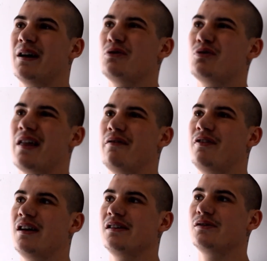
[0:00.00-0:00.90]
it was one of them
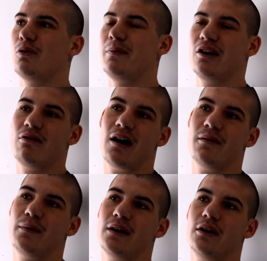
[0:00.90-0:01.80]
things what me and
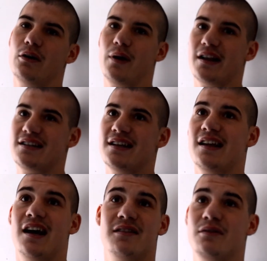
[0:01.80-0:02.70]
Graham, we had to sit
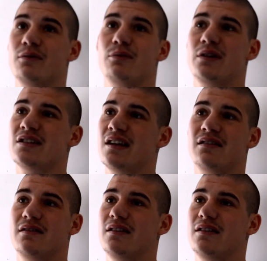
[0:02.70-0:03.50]
down and we said,